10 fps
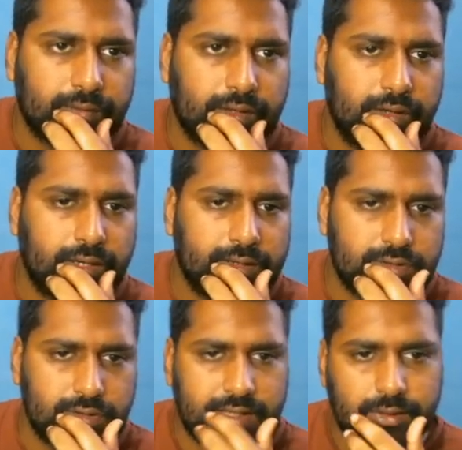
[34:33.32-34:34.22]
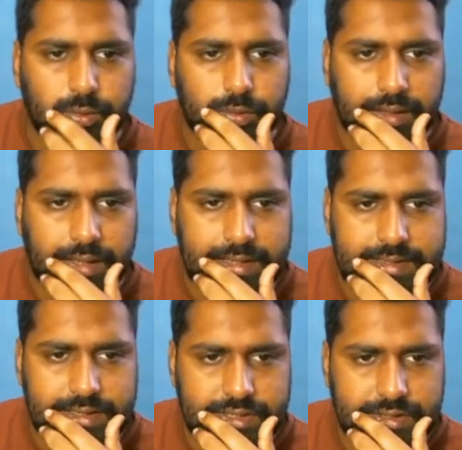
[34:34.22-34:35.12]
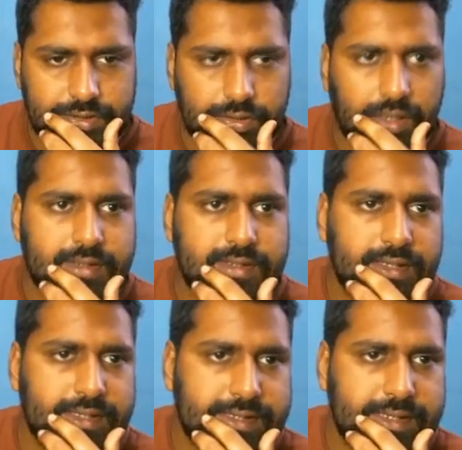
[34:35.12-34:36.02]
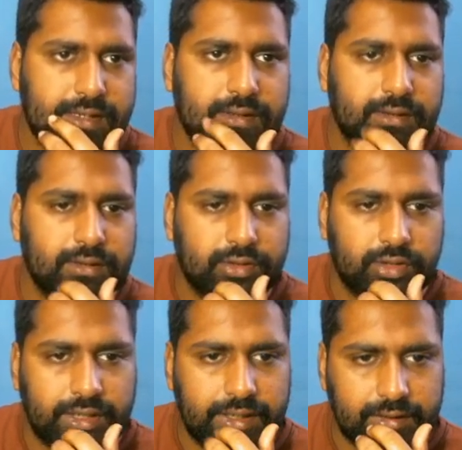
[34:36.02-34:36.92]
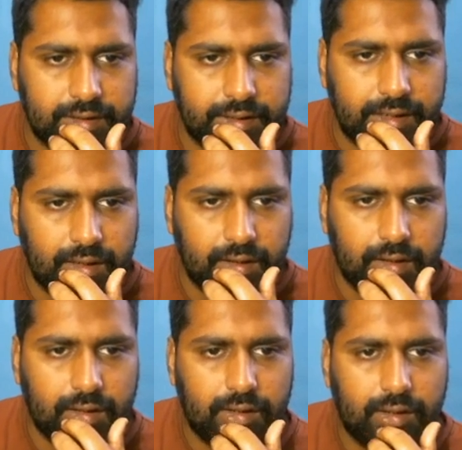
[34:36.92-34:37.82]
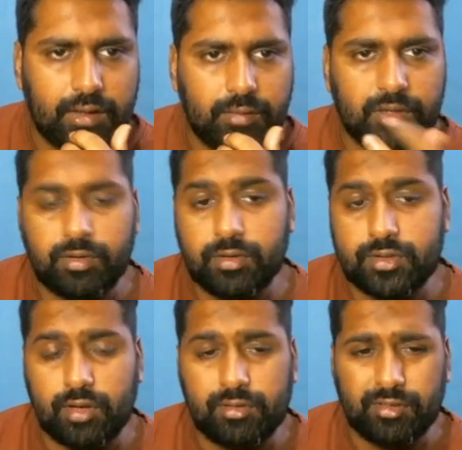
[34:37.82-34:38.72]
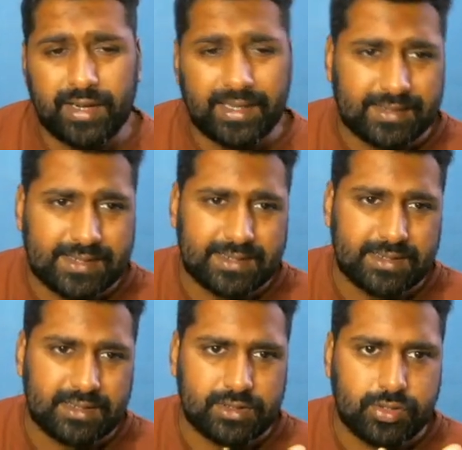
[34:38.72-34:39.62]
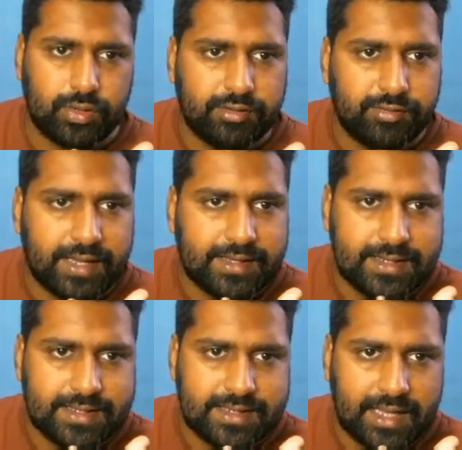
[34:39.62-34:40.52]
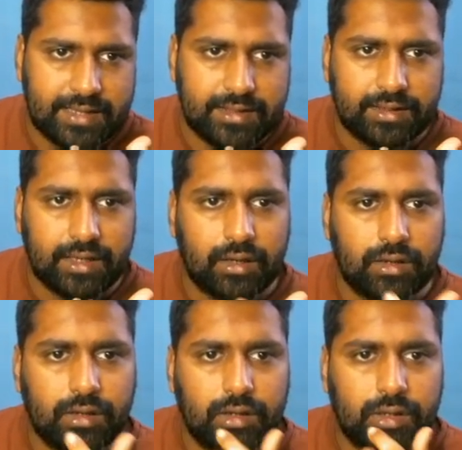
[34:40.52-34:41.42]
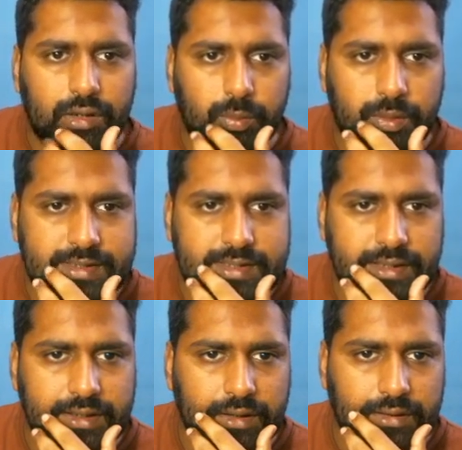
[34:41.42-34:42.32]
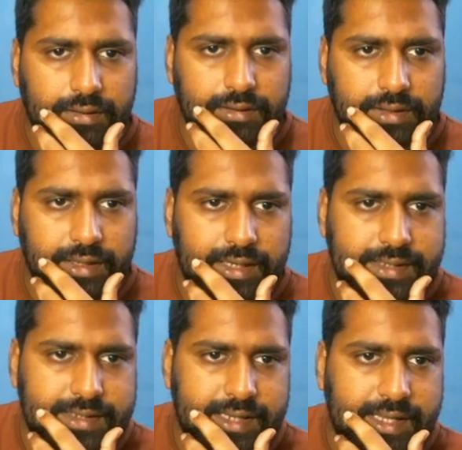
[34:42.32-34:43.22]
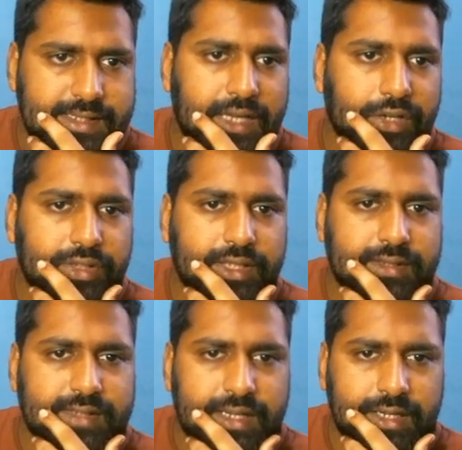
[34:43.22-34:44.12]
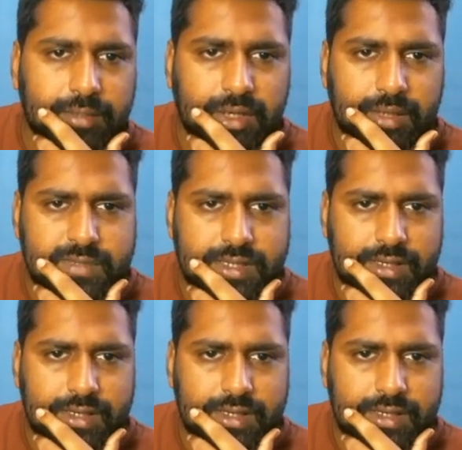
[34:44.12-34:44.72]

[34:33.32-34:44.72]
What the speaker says: Okay, so they two cancel each other. So answer is here 3 theta, but we were solving for x. So if x is sine theta, what is theta? Theta is, take sine on the other side, it becomes